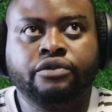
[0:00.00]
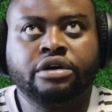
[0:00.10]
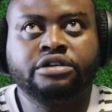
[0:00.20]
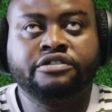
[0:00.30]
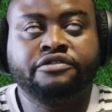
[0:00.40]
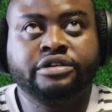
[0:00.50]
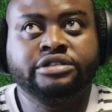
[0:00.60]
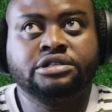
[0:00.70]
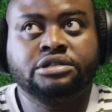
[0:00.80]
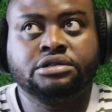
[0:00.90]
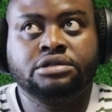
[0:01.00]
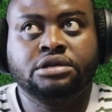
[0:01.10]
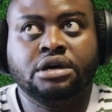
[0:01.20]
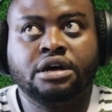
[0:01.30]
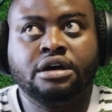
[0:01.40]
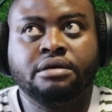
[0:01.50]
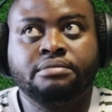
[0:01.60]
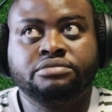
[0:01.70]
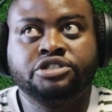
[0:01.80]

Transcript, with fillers: a different um,